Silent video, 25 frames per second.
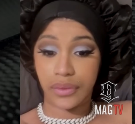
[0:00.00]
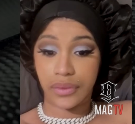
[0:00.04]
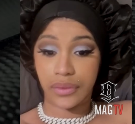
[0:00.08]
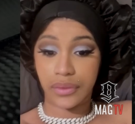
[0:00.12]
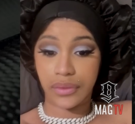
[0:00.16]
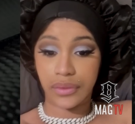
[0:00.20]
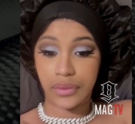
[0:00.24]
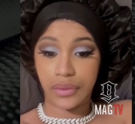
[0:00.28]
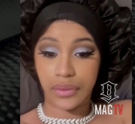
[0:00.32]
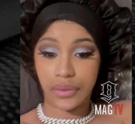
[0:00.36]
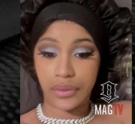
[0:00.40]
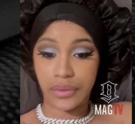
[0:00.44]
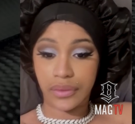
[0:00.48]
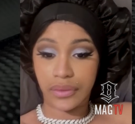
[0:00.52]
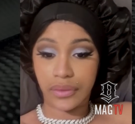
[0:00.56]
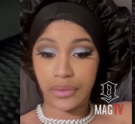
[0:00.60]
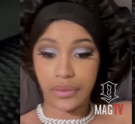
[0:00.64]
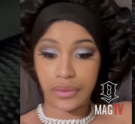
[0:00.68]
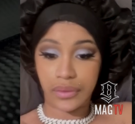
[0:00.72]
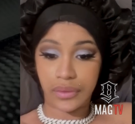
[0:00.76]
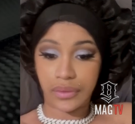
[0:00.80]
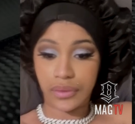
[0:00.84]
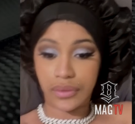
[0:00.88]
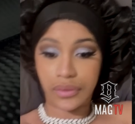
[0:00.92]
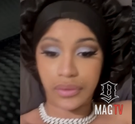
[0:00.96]

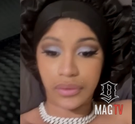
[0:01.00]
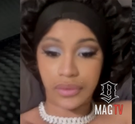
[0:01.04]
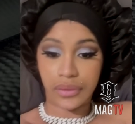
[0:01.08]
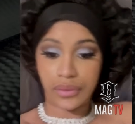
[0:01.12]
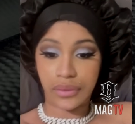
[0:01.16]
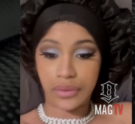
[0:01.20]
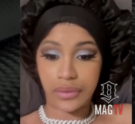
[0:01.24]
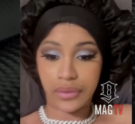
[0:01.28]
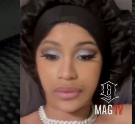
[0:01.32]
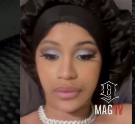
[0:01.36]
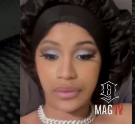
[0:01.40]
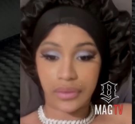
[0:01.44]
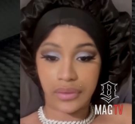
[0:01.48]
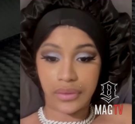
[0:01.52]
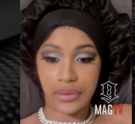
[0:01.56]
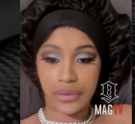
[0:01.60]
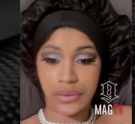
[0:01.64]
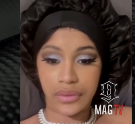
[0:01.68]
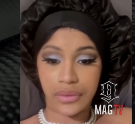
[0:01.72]
[no speech]